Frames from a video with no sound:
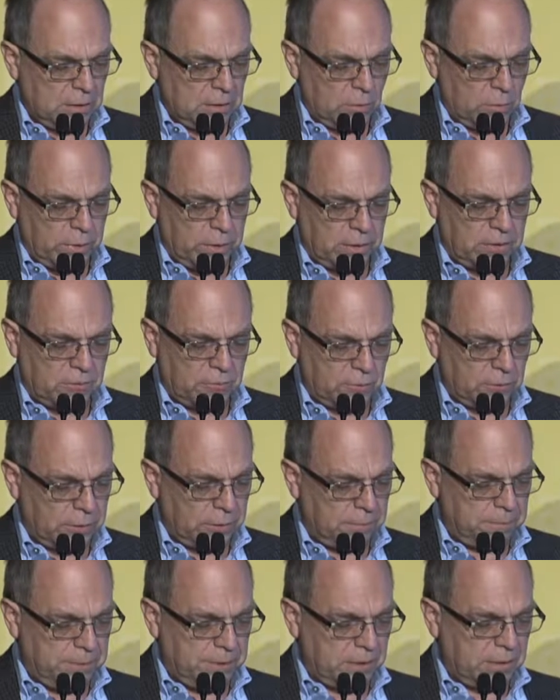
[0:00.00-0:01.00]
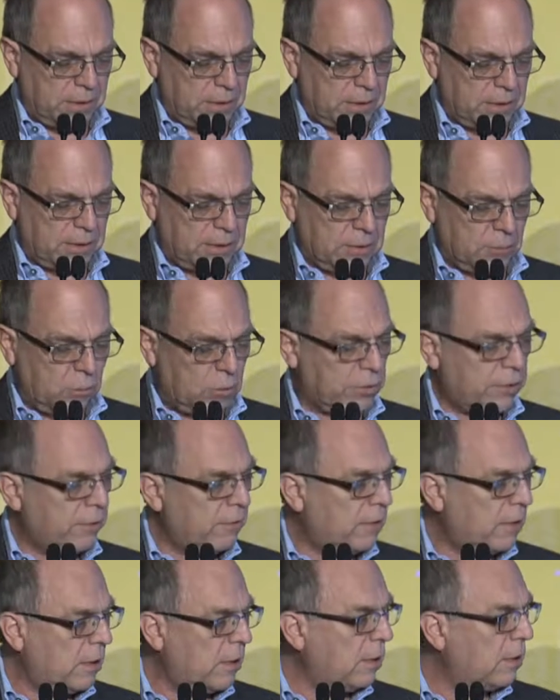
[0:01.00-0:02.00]
when it's fully built, I think it will
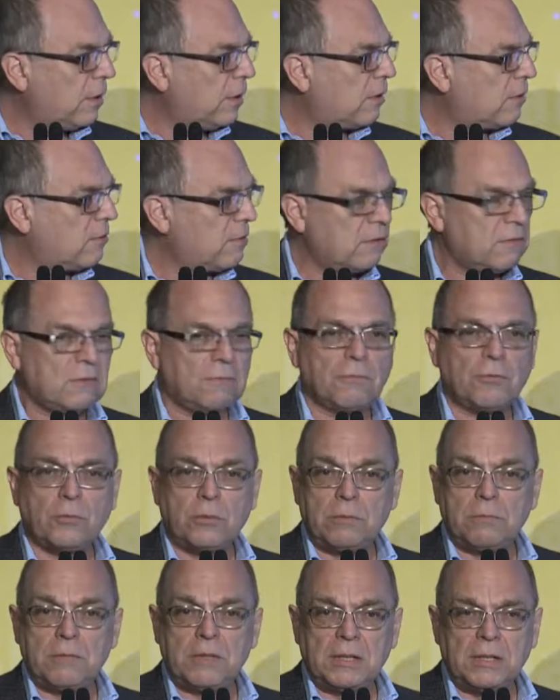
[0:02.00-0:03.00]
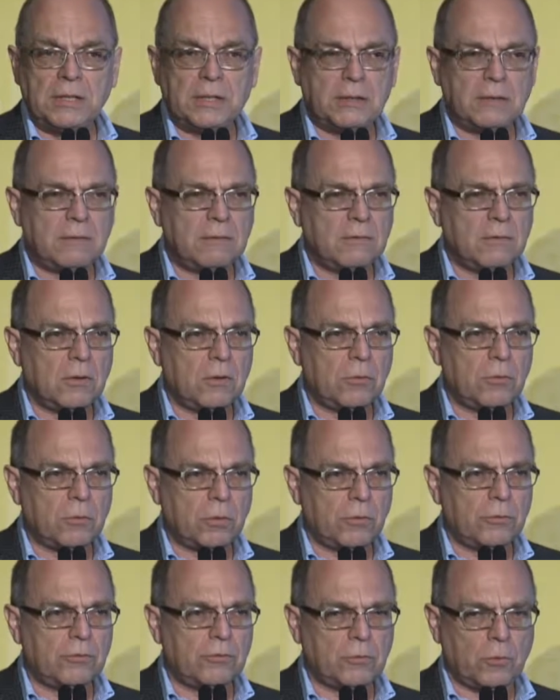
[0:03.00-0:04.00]
contain in excess of 3 million
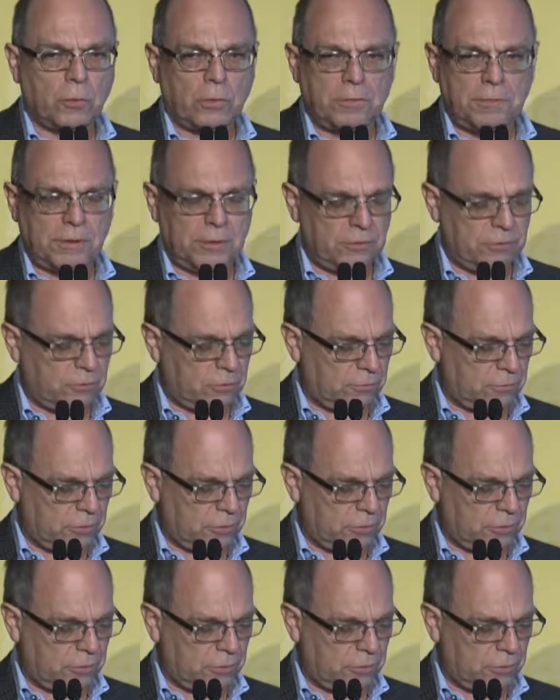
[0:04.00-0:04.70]
gross square meters of